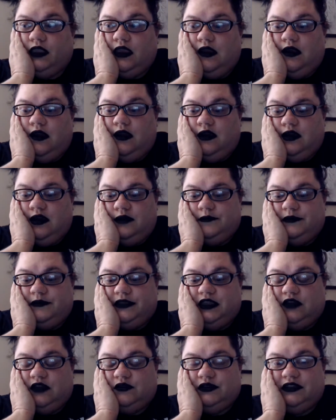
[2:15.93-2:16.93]

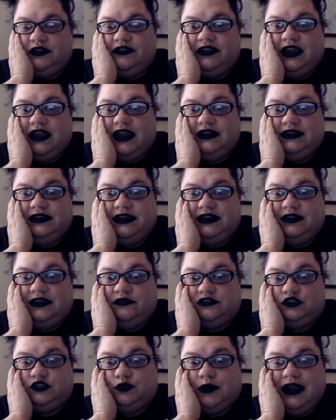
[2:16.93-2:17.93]
The only thing I did, it
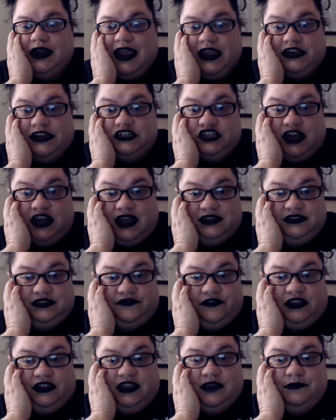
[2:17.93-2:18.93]
was 28 shots. It
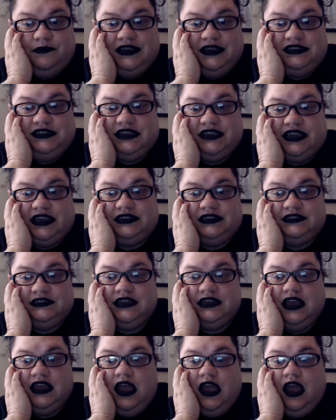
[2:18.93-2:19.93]
felt like bee stings.
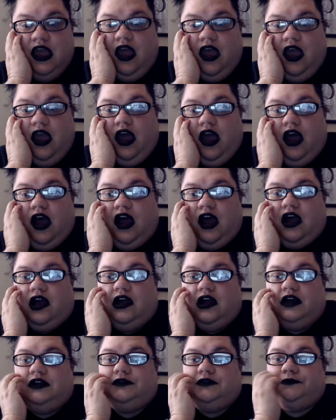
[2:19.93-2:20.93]

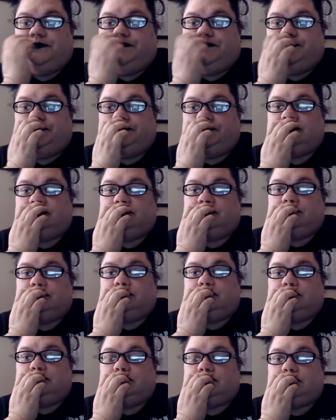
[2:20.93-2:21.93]
Um,
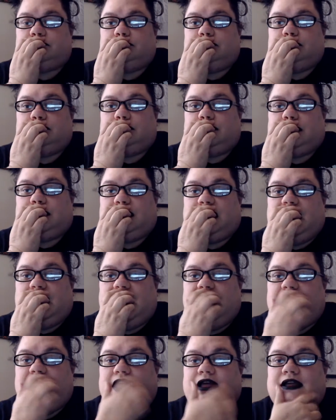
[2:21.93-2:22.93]

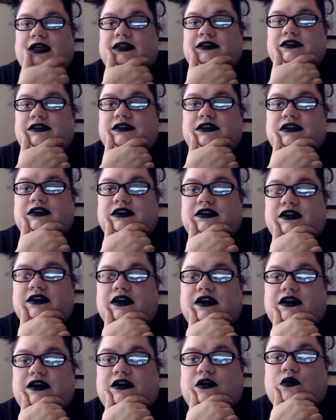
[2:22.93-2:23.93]
and
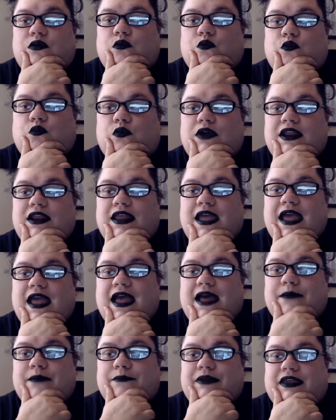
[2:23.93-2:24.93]
what
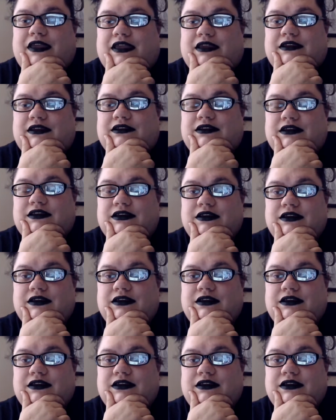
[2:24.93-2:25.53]
happened